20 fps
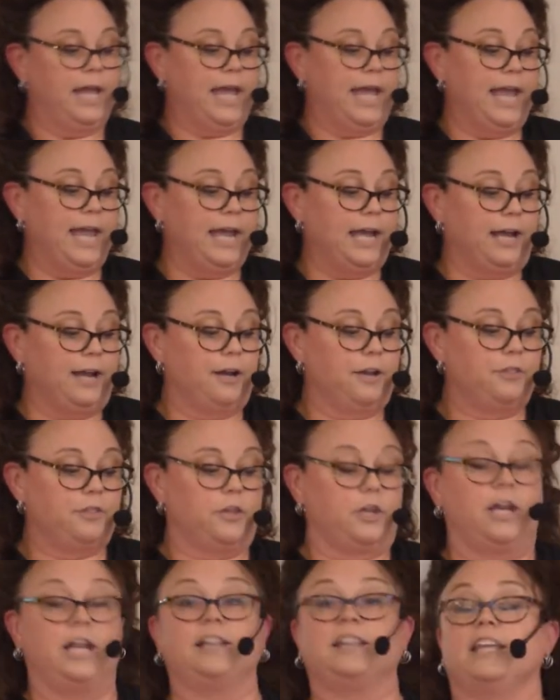And
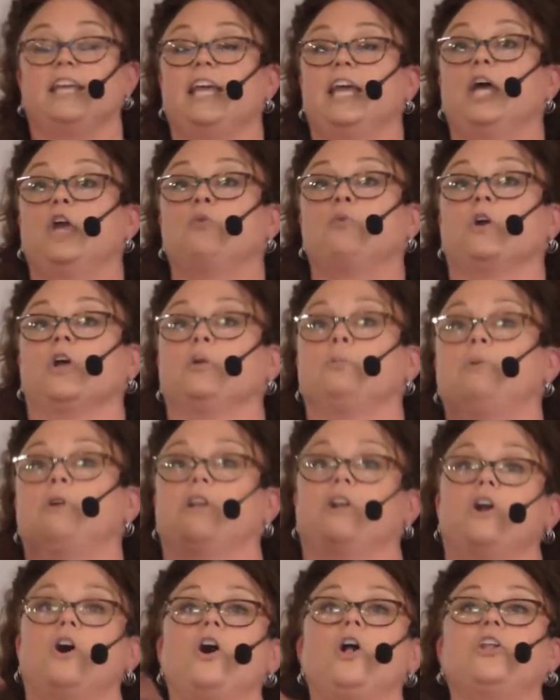then at the end, we're going to
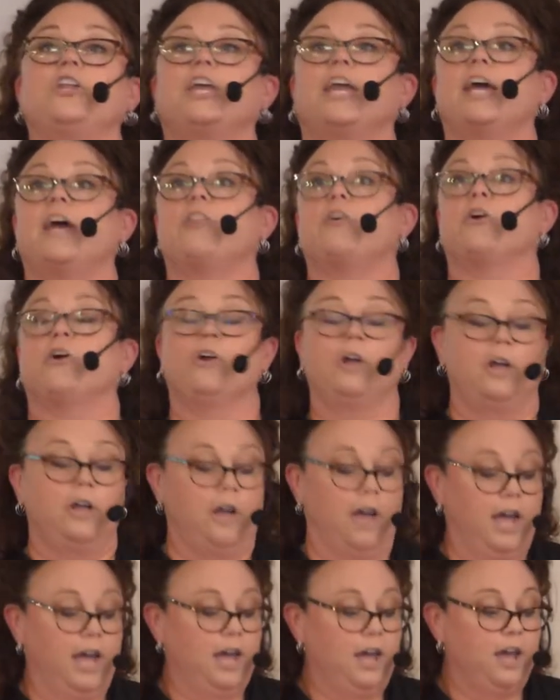put it all together
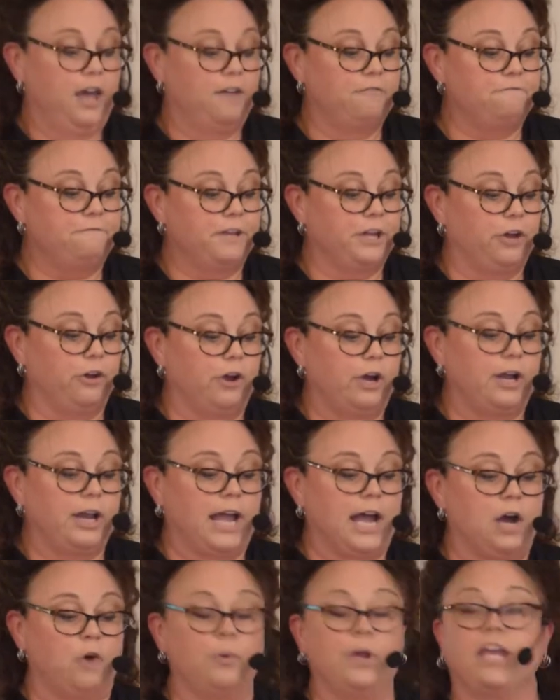and figure out
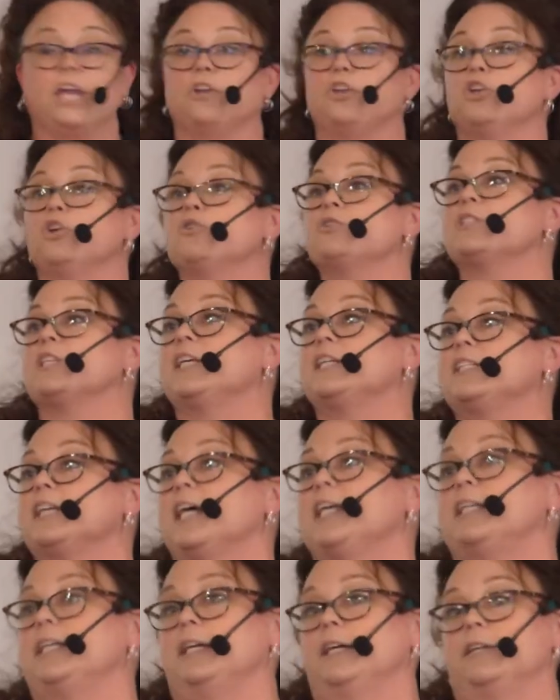how we can use these
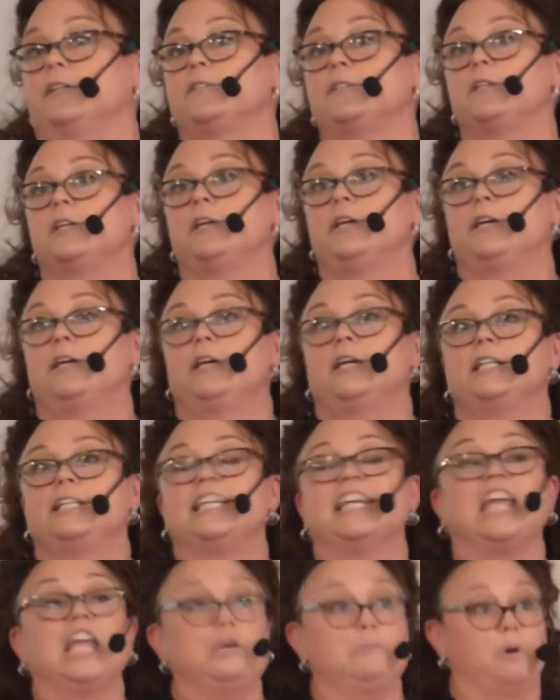ideas
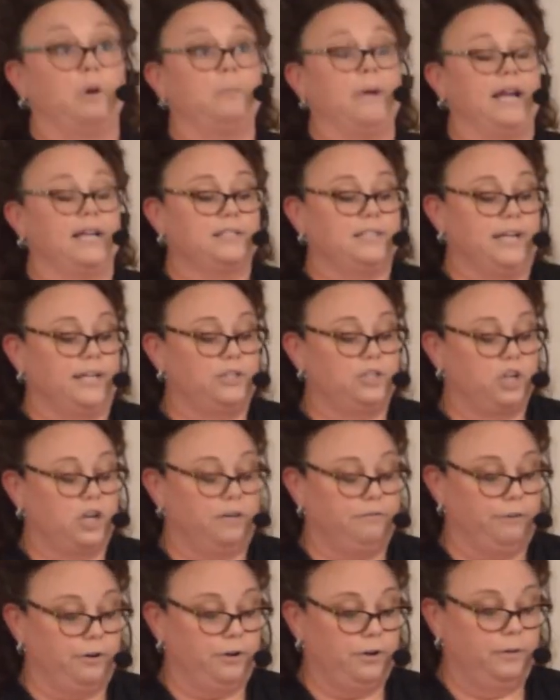to keep our backsides
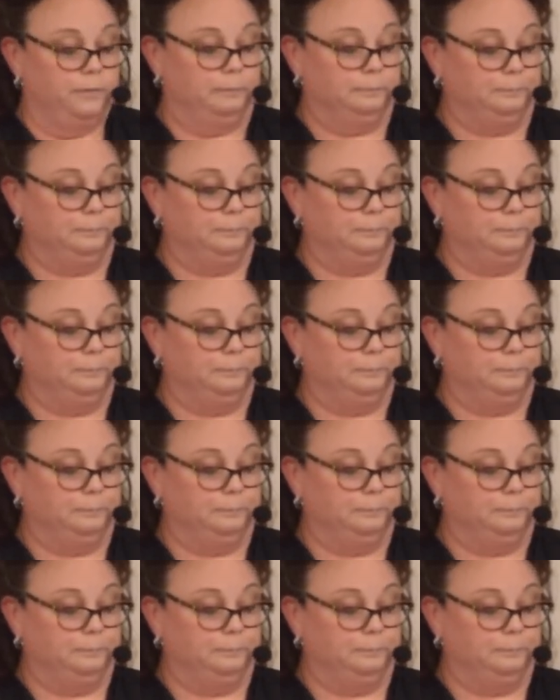covered.